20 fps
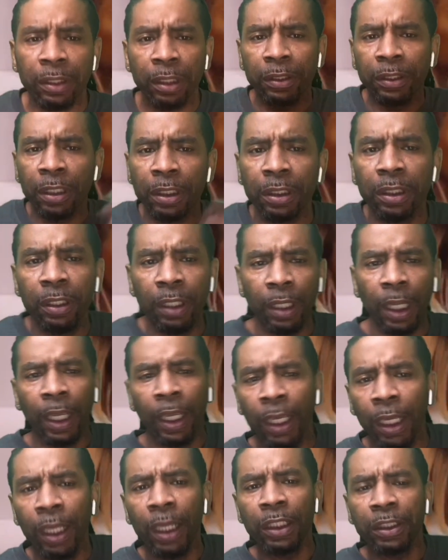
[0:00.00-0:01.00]
tussling in the
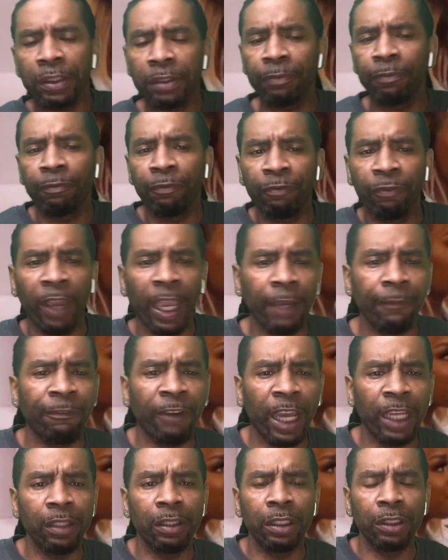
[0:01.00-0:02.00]
hands,
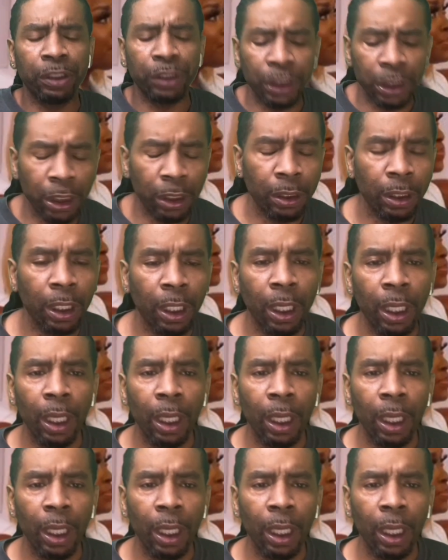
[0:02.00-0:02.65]
fighting and shit.